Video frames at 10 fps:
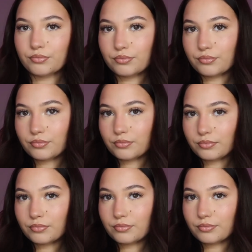
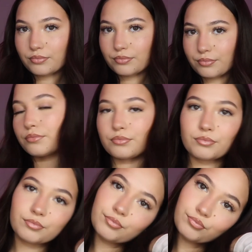
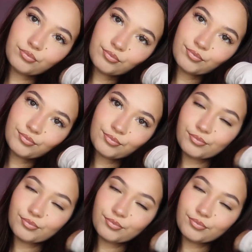Nobody speaks.